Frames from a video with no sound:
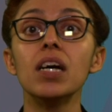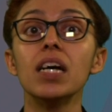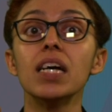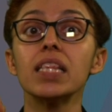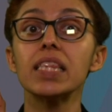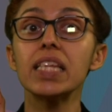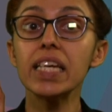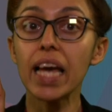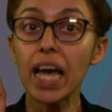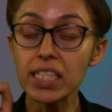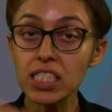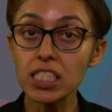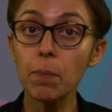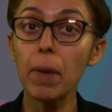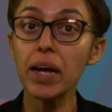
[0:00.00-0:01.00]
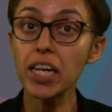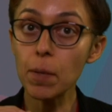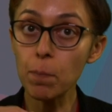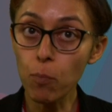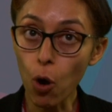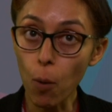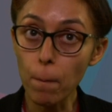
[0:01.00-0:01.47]
The
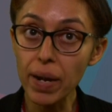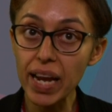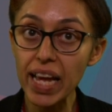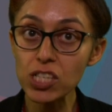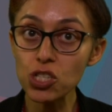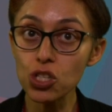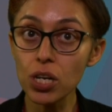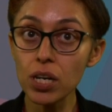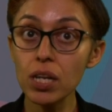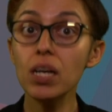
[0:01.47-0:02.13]
estimated population